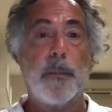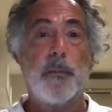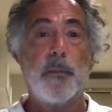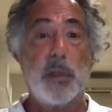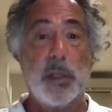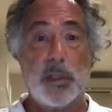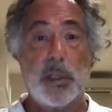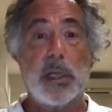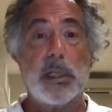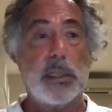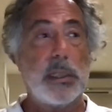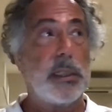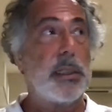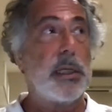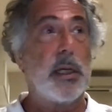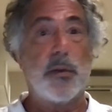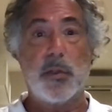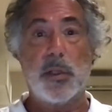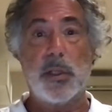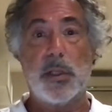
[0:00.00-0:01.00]
discussing
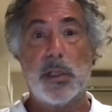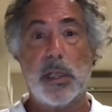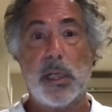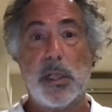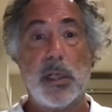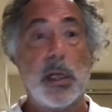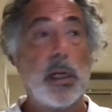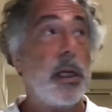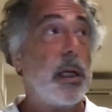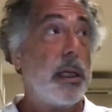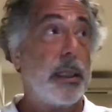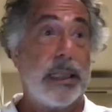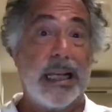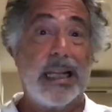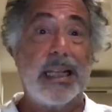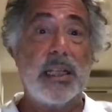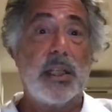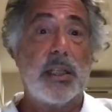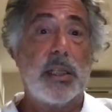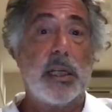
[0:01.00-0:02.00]
Southeast Asia. They
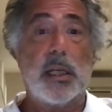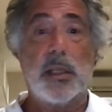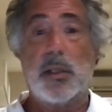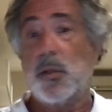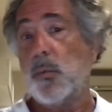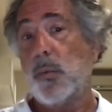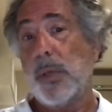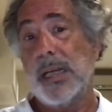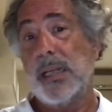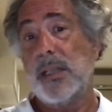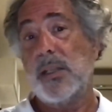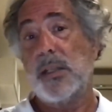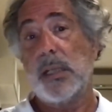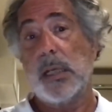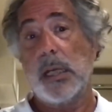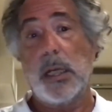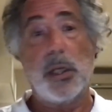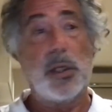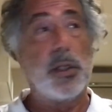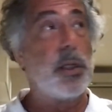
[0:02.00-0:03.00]
discussed West
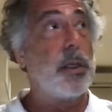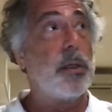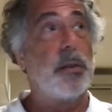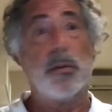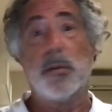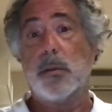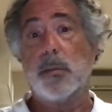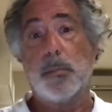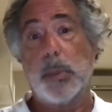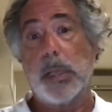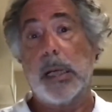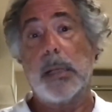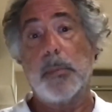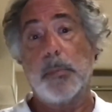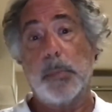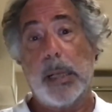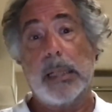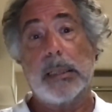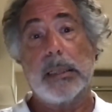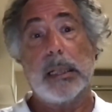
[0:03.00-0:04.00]
Asia
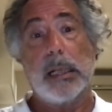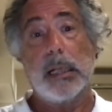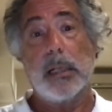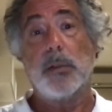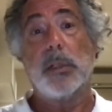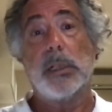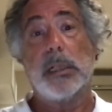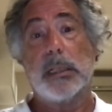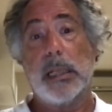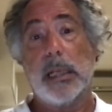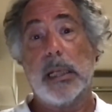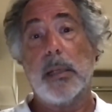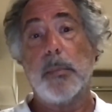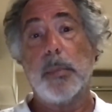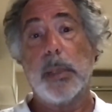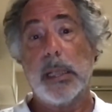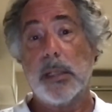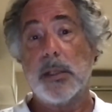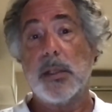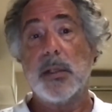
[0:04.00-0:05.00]
practically on a daily
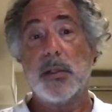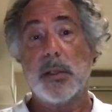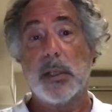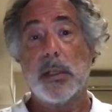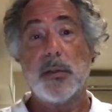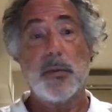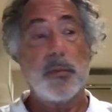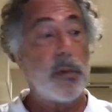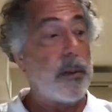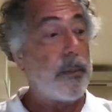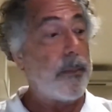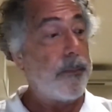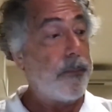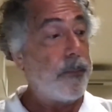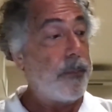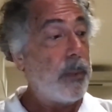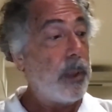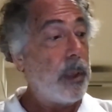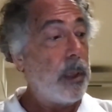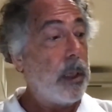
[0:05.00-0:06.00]
basis as well.
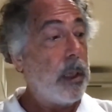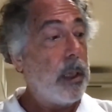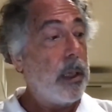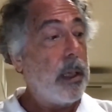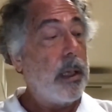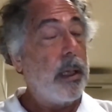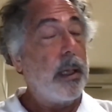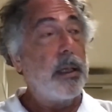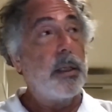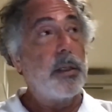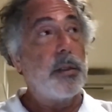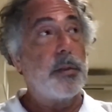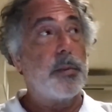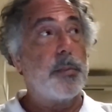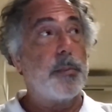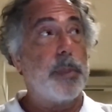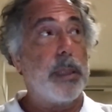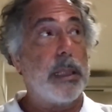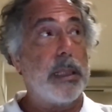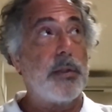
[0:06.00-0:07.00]

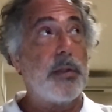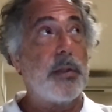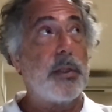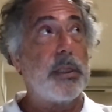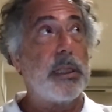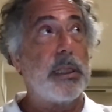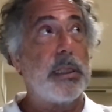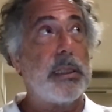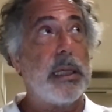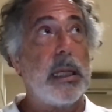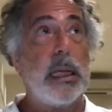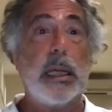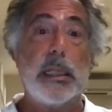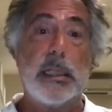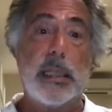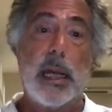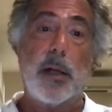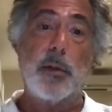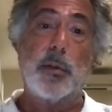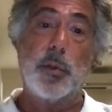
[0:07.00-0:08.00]
But the thing
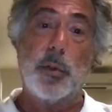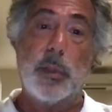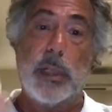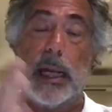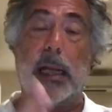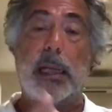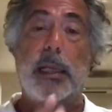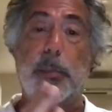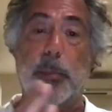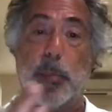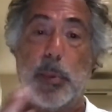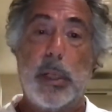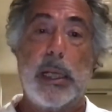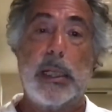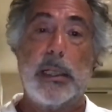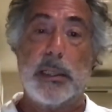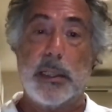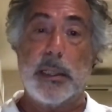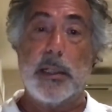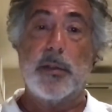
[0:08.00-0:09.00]
is how to
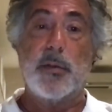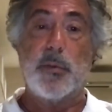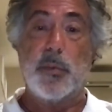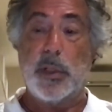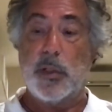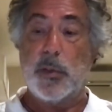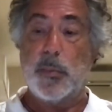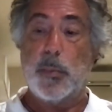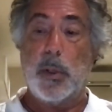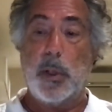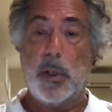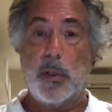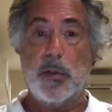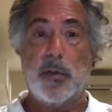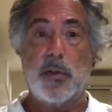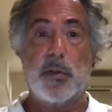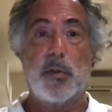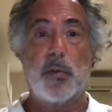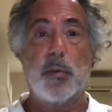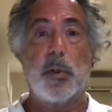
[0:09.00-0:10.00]
calibrate this
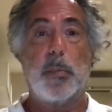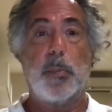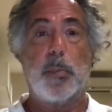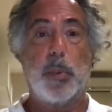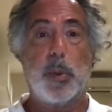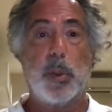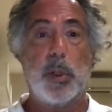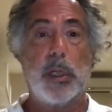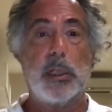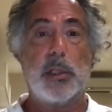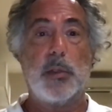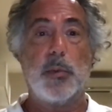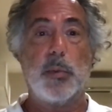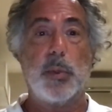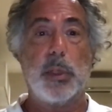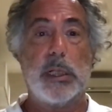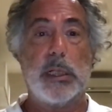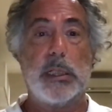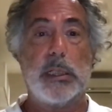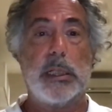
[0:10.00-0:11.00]
response to a point
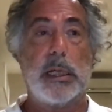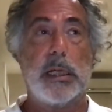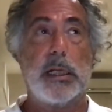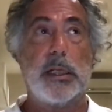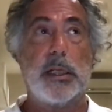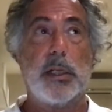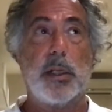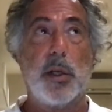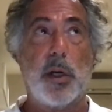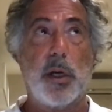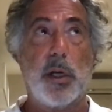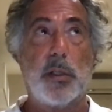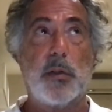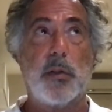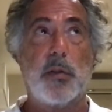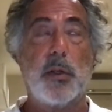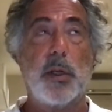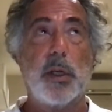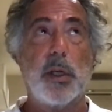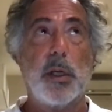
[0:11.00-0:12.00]
where they're
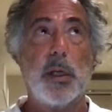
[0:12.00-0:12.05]
not,